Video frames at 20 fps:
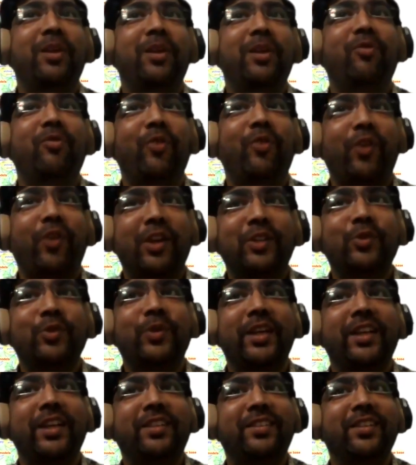been
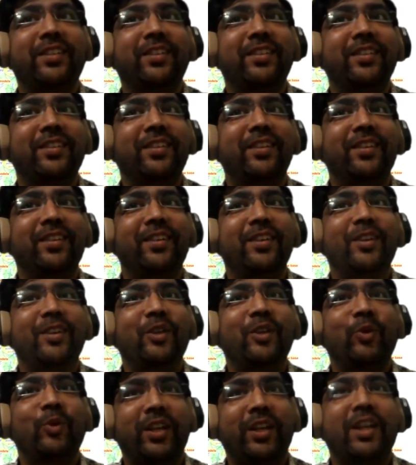fortunate sir
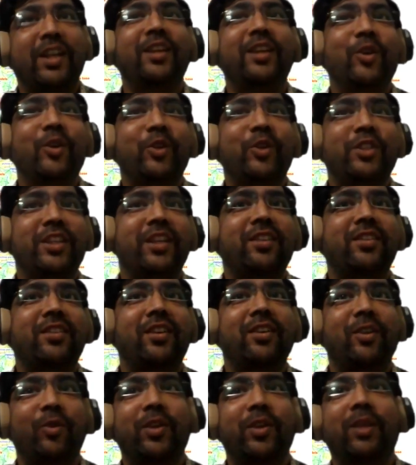to attend your session
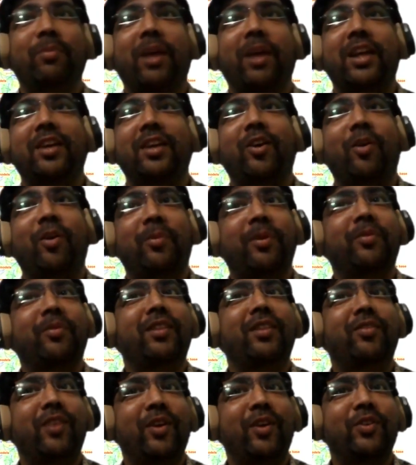during my
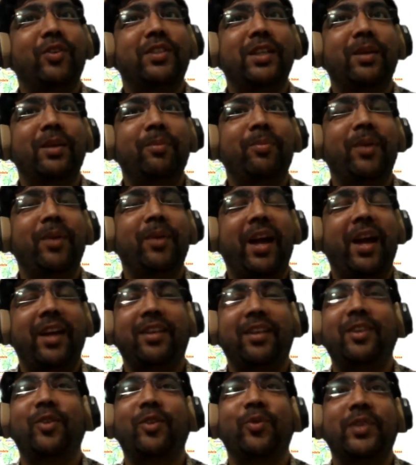Commonwealth fellowship
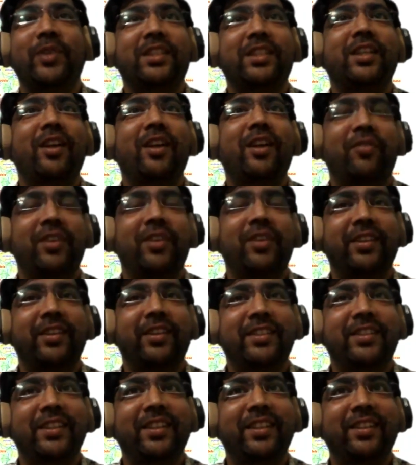at University of
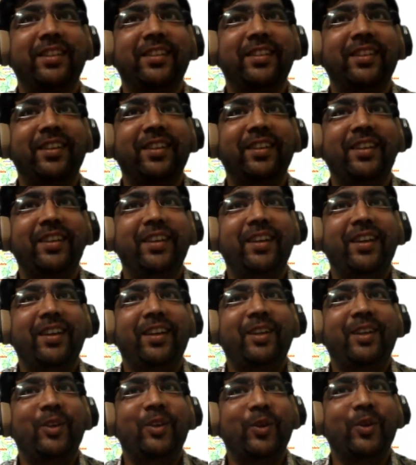London.
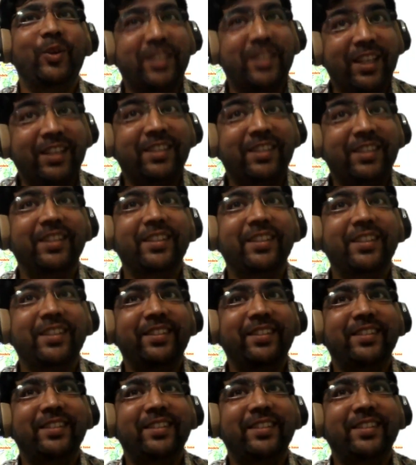Your sessions,